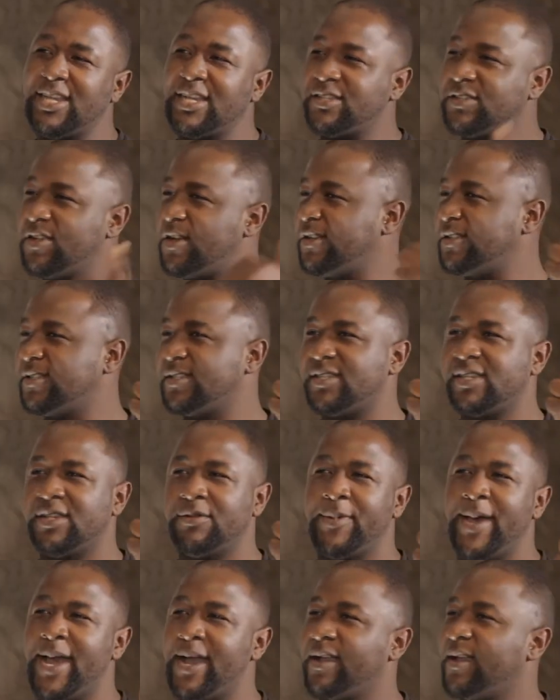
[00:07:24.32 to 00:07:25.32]
As long as it's in
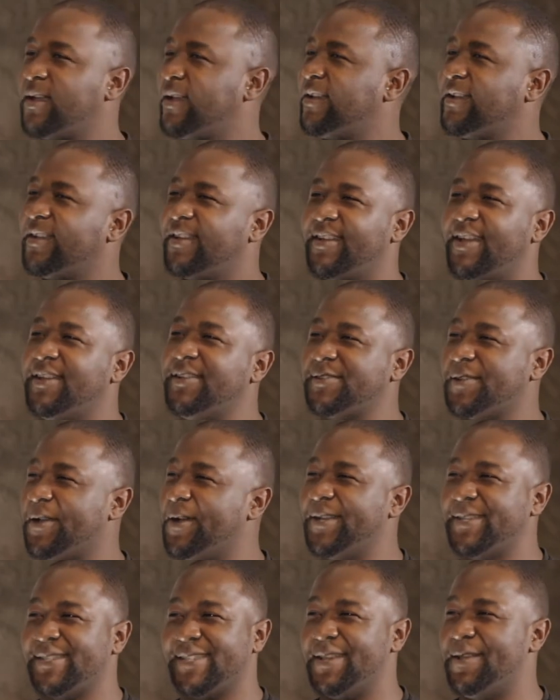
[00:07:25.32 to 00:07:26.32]
the back. As
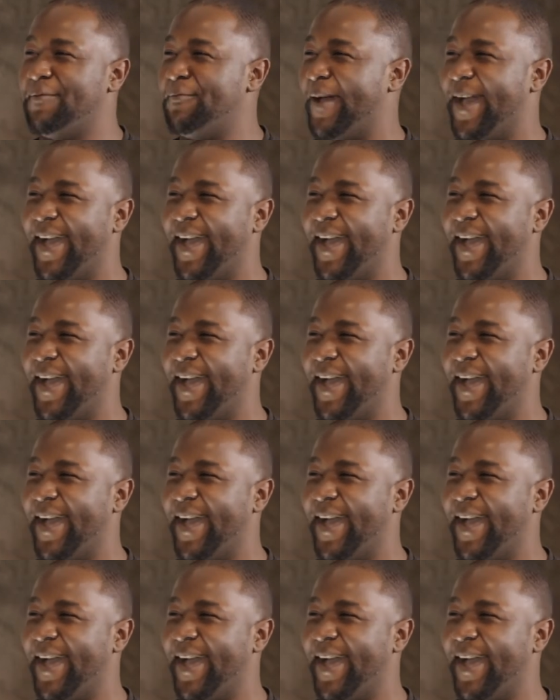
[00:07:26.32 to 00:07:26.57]
long as it's in the